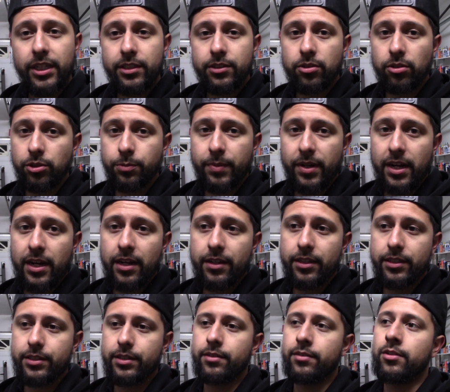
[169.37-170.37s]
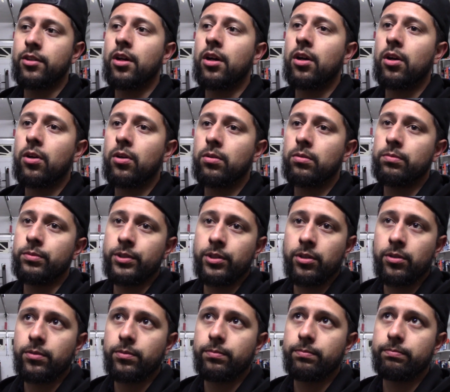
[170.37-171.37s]
goes by. They said no, you
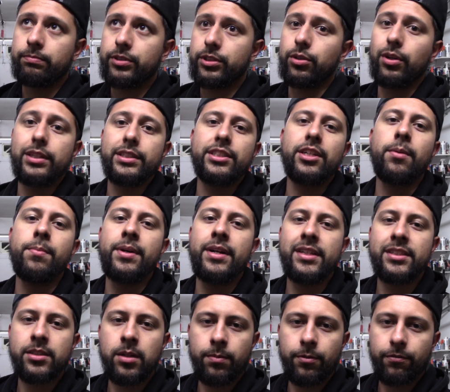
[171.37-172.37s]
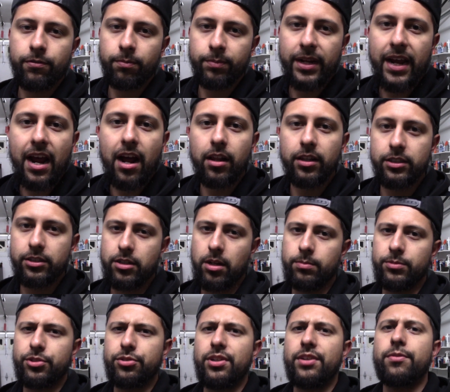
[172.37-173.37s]
know, still hasn't come in. It's coming from Cali,
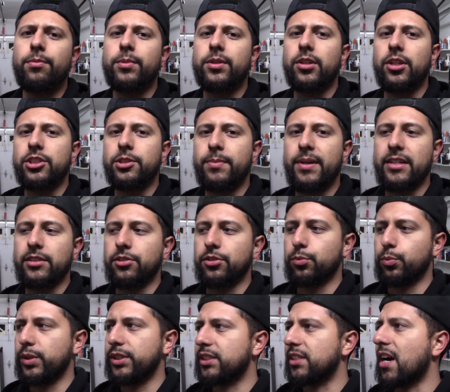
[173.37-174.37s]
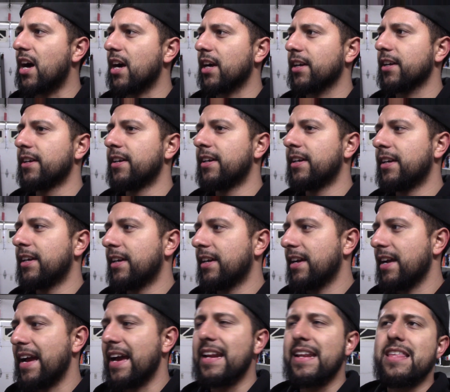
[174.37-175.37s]
coming straight from Clutch Masters. We stock
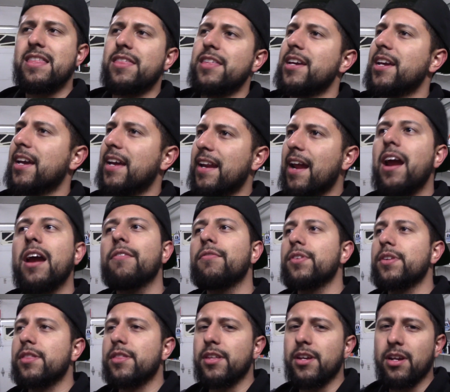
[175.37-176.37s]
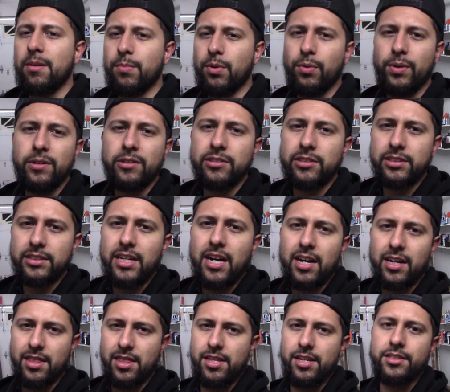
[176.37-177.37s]
anything and everything, but we don't
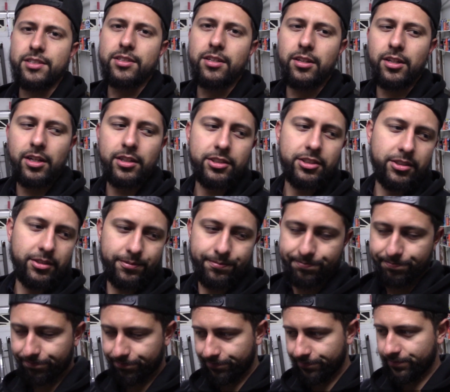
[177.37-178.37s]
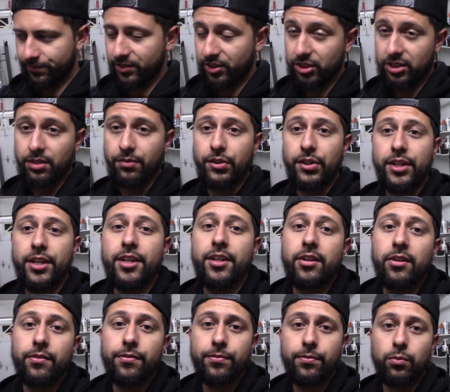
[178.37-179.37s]
stock this clutch. Should give you a
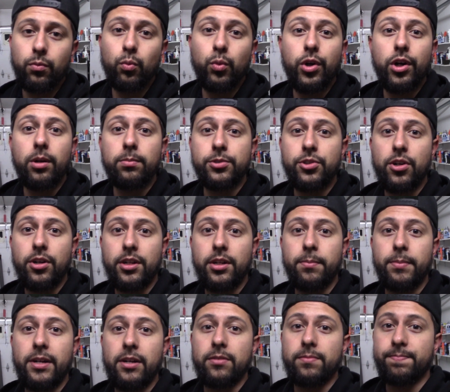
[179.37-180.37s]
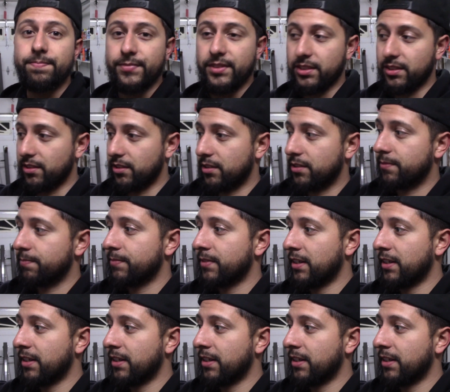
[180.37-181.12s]
hint of where I'm talking about. This is